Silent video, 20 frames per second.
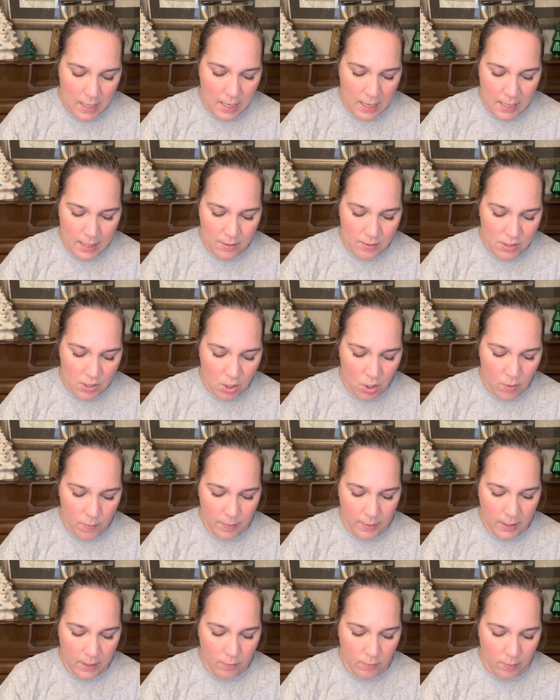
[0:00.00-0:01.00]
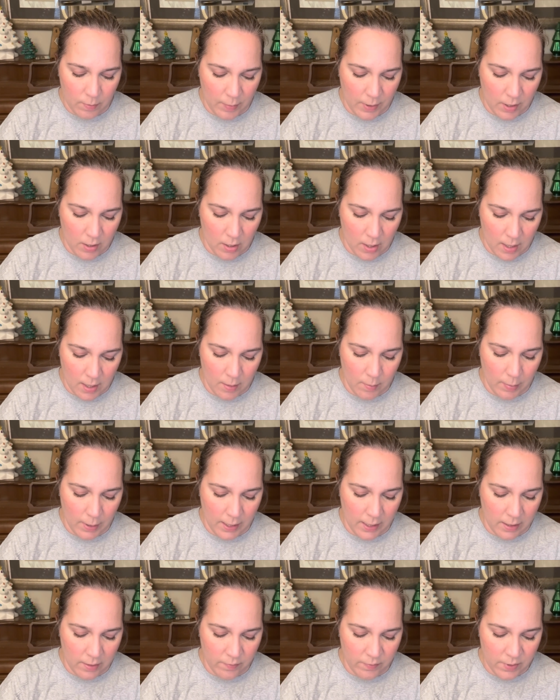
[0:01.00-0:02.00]
And I was hoping it would be gone by
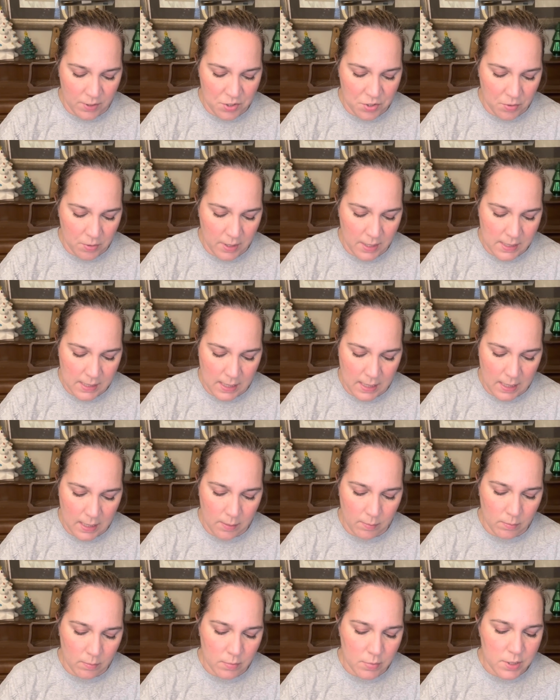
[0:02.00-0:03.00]
inventory time